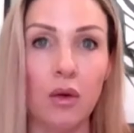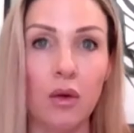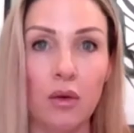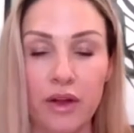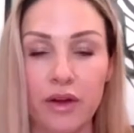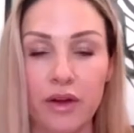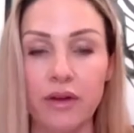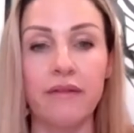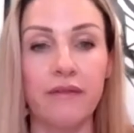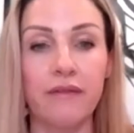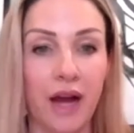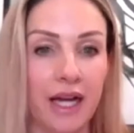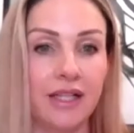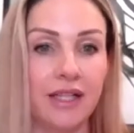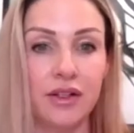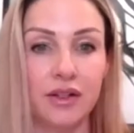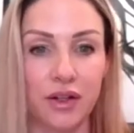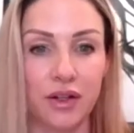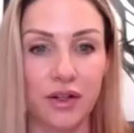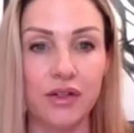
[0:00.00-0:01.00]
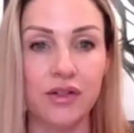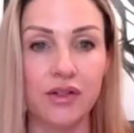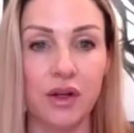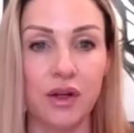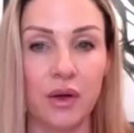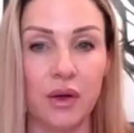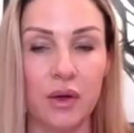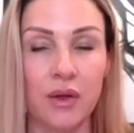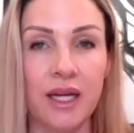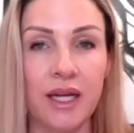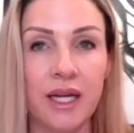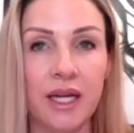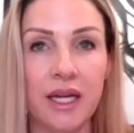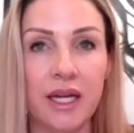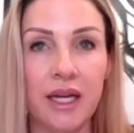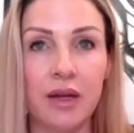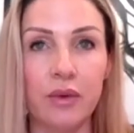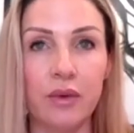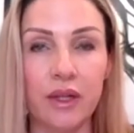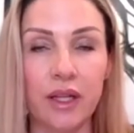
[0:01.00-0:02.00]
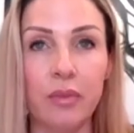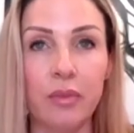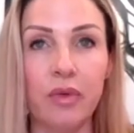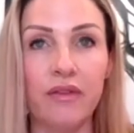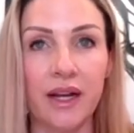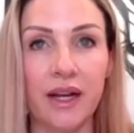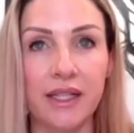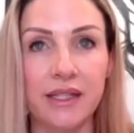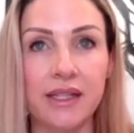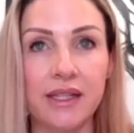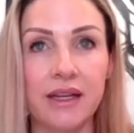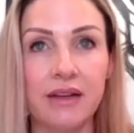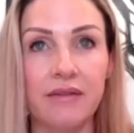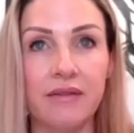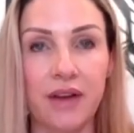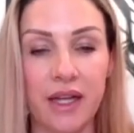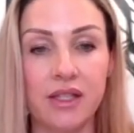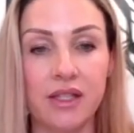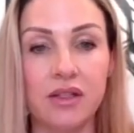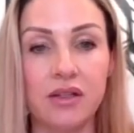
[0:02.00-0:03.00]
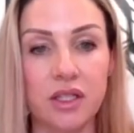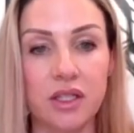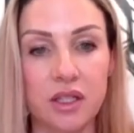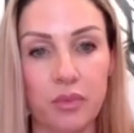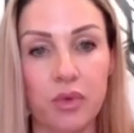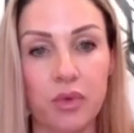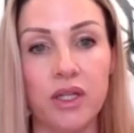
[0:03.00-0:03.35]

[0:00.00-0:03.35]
know their advisor. So it really provides the advisor